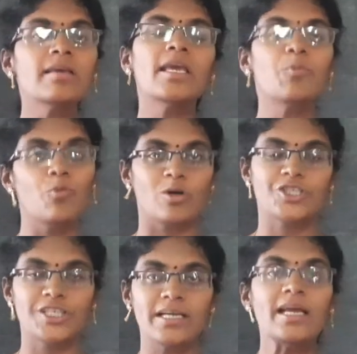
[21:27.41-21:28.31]
Keep
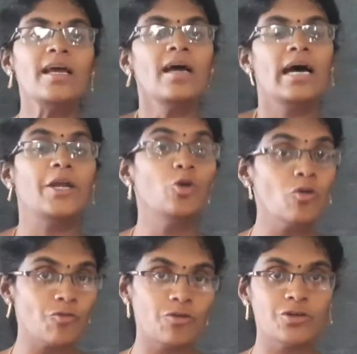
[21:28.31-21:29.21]
watching and
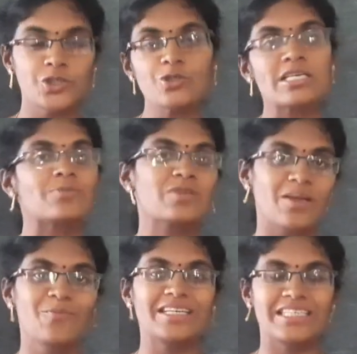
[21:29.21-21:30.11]
don't forget to
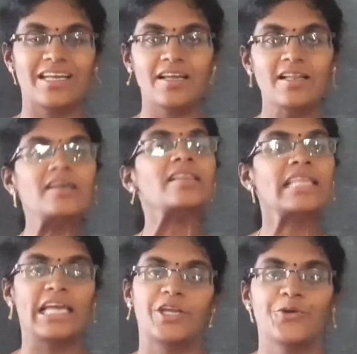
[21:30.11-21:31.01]
subscribe my channel.
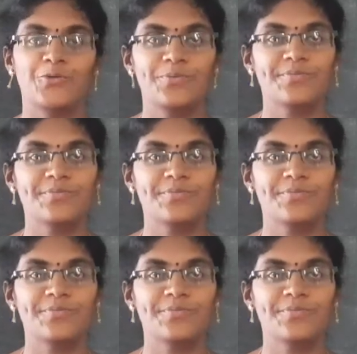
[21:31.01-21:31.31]
Thank you.